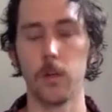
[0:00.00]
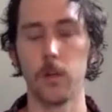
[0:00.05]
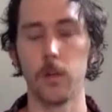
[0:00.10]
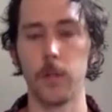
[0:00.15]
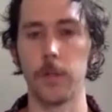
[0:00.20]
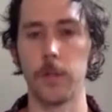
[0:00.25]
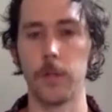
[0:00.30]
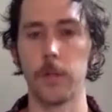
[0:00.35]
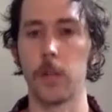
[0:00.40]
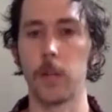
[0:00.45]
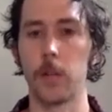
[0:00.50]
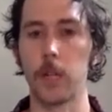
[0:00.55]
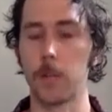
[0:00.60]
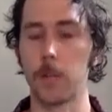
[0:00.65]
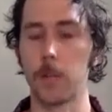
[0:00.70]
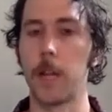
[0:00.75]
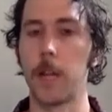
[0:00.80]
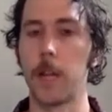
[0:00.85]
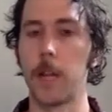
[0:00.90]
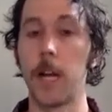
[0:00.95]
definitely
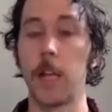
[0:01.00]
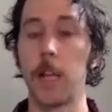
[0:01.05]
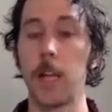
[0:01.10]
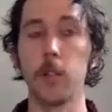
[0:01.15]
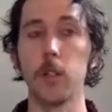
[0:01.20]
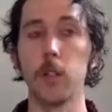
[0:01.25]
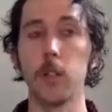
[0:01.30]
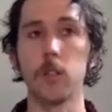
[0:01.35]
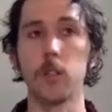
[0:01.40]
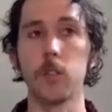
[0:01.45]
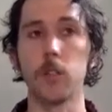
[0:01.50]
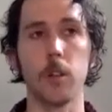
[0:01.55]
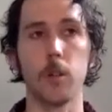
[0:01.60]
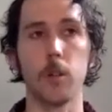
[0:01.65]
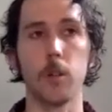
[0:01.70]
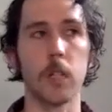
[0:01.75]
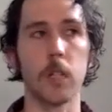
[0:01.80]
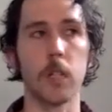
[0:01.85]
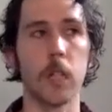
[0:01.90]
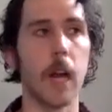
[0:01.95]
recommend that. And you can start
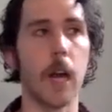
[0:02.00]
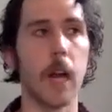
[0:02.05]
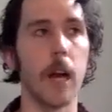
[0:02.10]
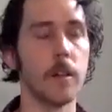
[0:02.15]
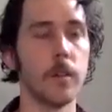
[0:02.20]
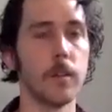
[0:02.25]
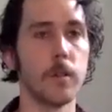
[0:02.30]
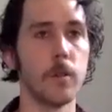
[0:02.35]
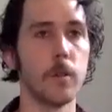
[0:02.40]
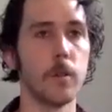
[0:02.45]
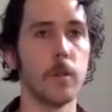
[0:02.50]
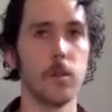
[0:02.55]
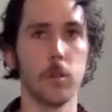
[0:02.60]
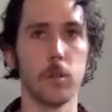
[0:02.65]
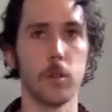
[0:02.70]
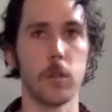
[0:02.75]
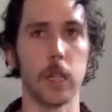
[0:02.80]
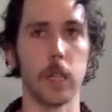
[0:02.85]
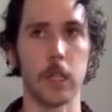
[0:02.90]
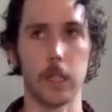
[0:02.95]
doing that as soon
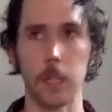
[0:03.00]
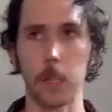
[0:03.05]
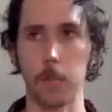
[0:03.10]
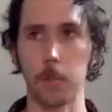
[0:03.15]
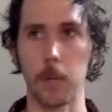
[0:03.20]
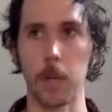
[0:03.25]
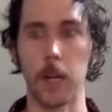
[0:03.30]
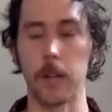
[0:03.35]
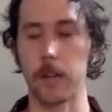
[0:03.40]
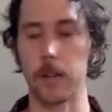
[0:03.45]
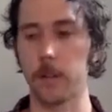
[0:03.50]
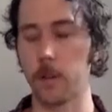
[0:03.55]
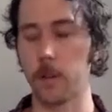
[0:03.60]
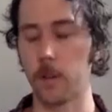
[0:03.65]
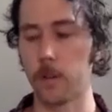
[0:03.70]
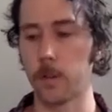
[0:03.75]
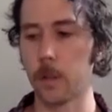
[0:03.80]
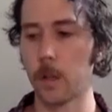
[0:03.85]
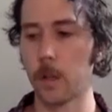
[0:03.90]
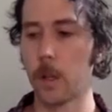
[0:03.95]
as you kind of get past
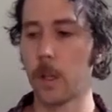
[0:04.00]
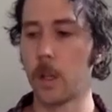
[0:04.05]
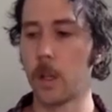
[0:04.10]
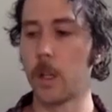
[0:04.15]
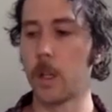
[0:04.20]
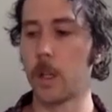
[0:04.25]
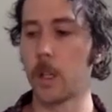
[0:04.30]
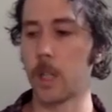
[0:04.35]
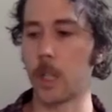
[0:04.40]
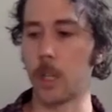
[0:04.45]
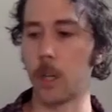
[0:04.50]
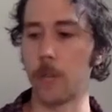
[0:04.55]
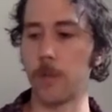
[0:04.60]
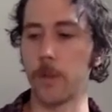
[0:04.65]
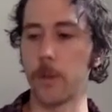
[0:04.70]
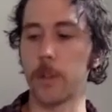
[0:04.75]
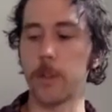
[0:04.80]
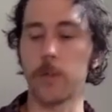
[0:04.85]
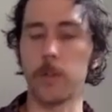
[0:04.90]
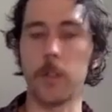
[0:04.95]
those,
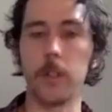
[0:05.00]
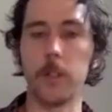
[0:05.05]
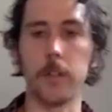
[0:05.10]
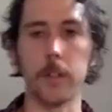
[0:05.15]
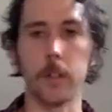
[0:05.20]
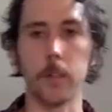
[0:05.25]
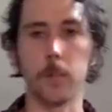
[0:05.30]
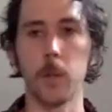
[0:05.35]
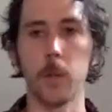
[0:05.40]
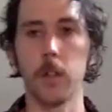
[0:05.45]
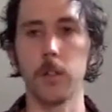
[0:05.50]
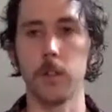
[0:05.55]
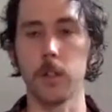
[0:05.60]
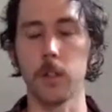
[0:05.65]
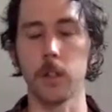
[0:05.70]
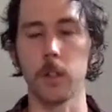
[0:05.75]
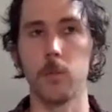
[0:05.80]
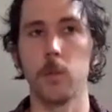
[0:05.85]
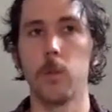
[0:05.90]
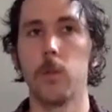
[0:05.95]
first 3 to 6 months. You
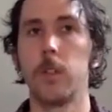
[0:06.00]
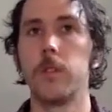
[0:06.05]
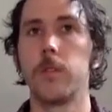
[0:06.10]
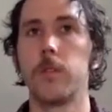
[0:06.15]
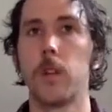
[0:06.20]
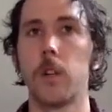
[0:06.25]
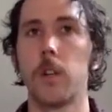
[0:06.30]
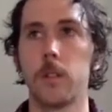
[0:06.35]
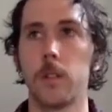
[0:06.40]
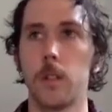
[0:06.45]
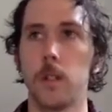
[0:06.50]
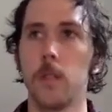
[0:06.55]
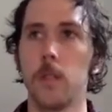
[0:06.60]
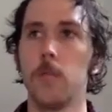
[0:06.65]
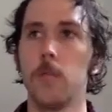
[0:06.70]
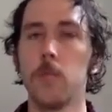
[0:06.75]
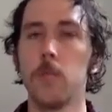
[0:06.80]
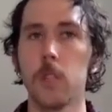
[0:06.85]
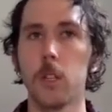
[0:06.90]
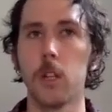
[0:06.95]
can really start to,
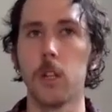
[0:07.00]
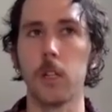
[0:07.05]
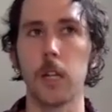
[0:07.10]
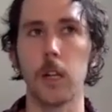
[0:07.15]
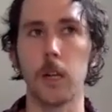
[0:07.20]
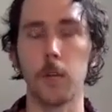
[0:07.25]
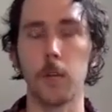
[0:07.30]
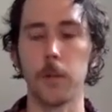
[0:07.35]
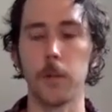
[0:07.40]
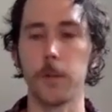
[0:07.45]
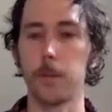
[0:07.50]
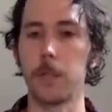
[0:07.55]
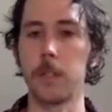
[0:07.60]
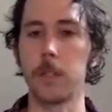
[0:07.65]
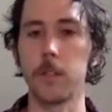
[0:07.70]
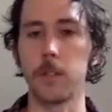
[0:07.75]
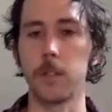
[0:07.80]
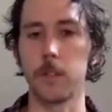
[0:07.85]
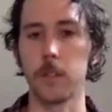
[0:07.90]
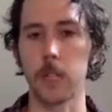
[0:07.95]
kind of put the
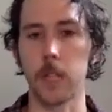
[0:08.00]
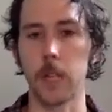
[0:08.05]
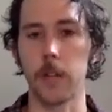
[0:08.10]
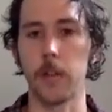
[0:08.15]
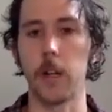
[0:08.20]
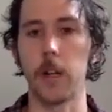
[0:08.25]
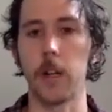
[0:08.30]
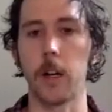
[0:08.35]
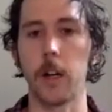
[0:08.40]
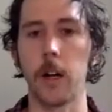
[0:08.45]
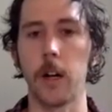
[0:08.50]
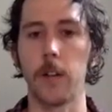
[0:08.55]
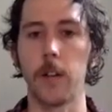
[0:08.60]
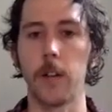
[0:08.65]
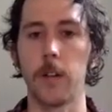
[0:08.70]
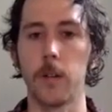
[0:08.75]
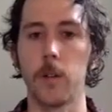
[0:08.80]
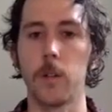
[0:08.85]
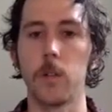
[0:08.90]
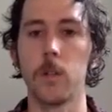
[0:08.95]
pieces together at a high
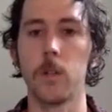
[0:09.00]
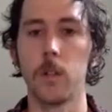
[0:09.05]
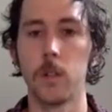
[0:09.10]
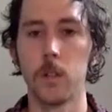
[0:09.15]
level.